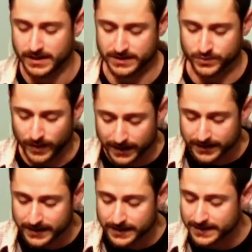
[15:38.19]
and dwell
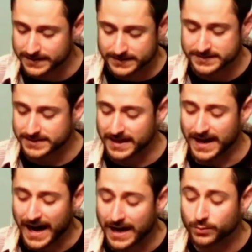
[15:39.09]
in it, and then say,
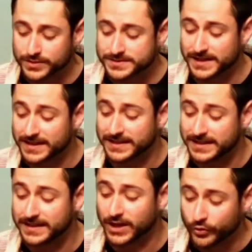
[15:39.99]
I will set a
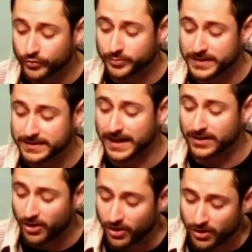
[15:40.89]
king over me
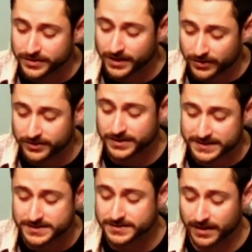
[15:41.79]
like all the other
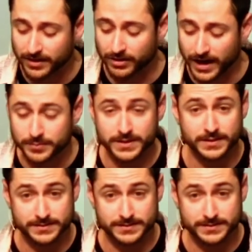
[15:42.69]
nations that are around me.